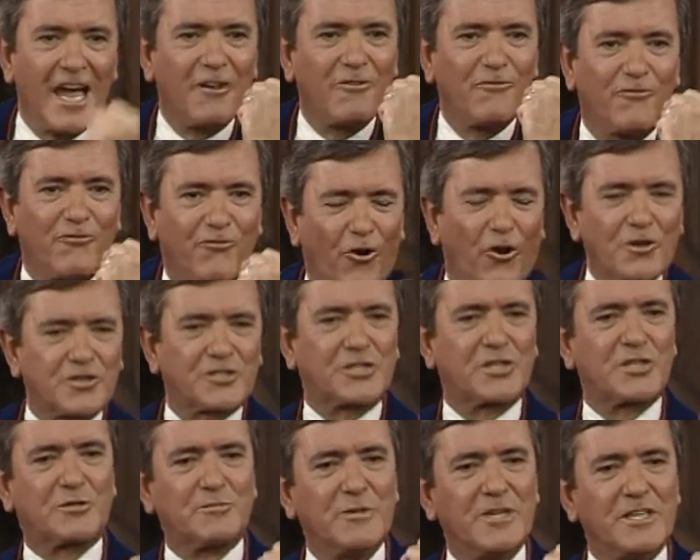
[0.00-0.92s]
and
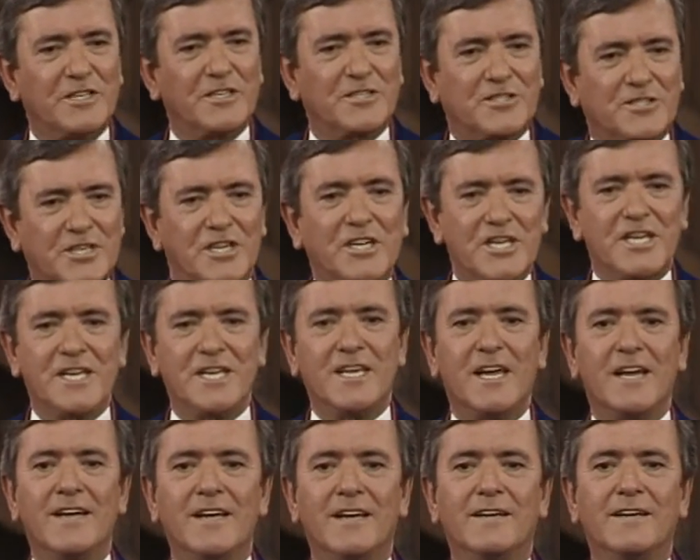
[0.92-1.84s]
forces me to
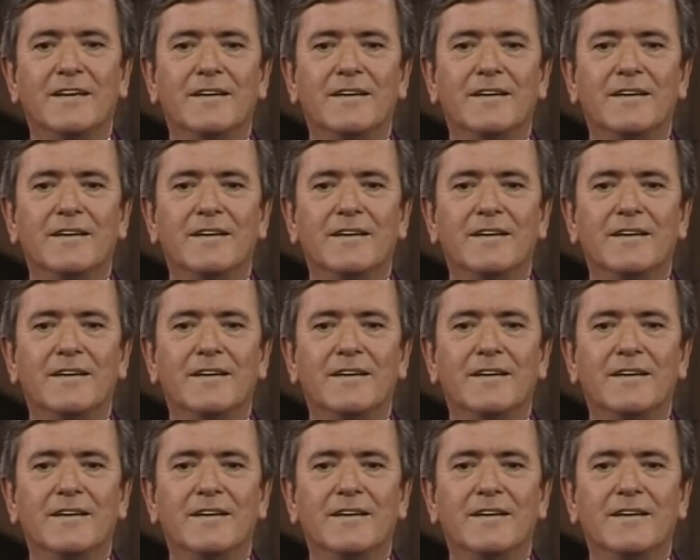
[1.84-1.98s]
see